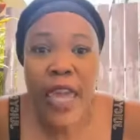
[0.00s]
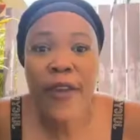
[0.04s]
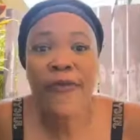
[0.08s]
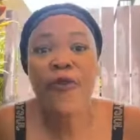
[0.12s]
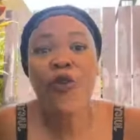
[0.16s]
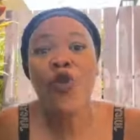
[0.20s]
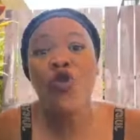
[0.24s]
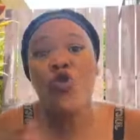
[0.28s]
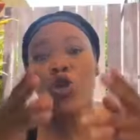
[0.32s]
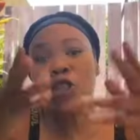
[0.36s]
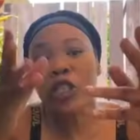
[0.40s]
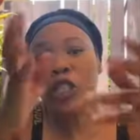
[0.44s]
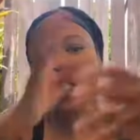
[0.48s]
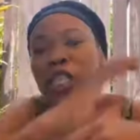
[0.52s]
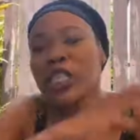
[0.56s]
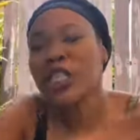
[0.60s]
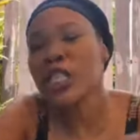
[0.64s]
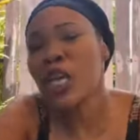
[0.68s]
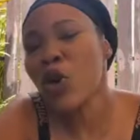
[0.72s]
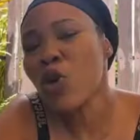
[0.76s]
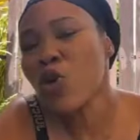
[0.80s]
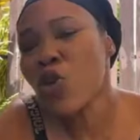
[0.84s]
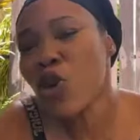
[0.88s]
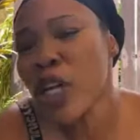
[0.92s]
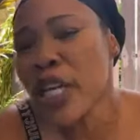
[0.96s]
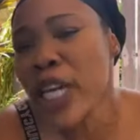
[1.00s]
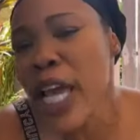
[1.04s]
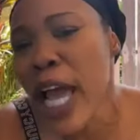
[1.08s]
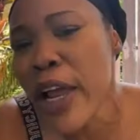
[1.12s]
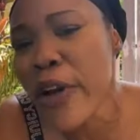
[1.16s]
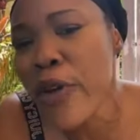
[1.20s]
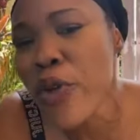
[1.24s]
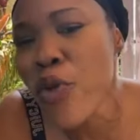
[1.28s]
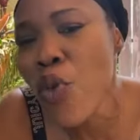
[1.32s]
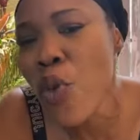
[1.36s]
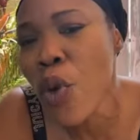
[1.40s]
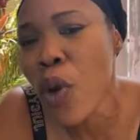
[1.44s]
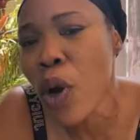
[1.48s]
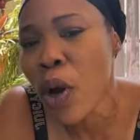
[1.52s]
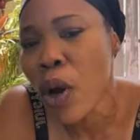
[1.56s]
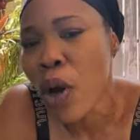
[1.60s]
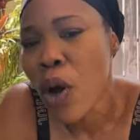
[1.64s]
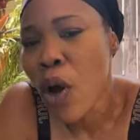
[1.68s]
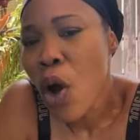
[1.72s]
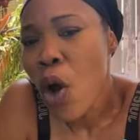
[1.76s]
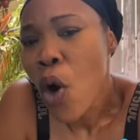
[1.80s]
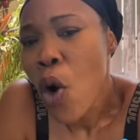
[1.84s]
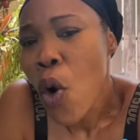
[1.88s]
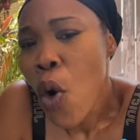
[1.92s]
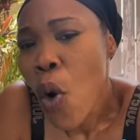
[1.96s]
If uno thinks that uno can
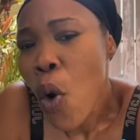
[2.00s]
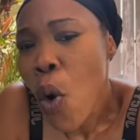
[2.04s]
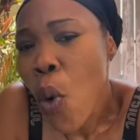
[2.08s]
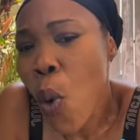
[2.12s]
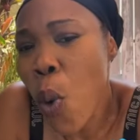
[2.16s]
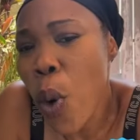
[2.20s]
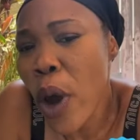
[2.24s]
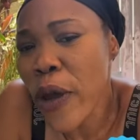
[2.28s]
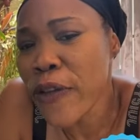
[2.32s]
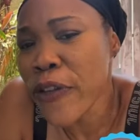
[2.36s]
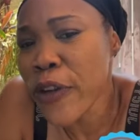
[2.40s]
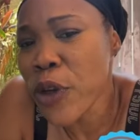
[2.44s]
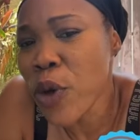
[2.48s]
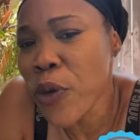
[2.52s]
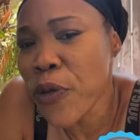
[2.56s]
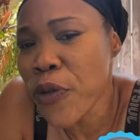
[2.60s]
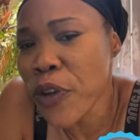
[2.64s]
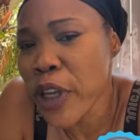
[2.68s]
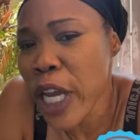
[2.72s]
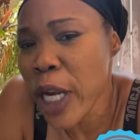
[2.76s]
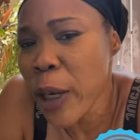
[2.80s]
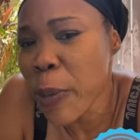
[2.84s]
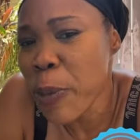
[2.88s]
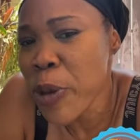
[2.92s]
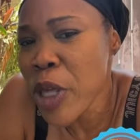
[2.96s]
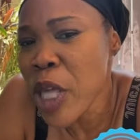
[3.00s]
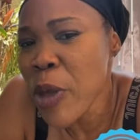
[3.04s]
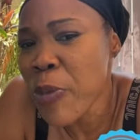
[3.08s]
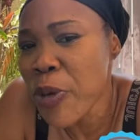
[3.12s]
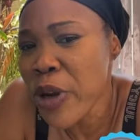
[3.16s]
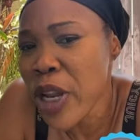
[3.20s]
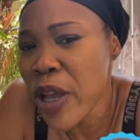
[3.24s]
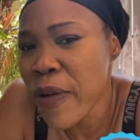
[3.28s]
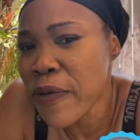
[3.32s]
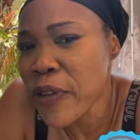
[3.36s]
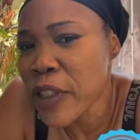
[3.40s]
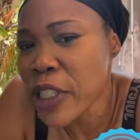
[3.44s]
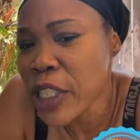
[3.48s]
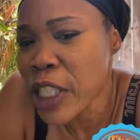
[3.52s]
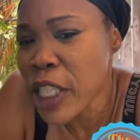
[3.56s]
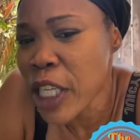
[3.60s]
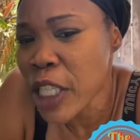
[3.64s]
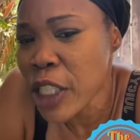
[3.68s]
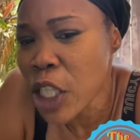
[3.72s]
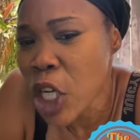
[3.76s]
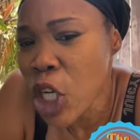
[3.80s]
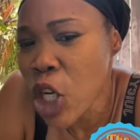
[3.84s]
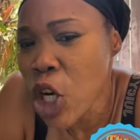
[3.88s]
know what we do for get the people them for stay.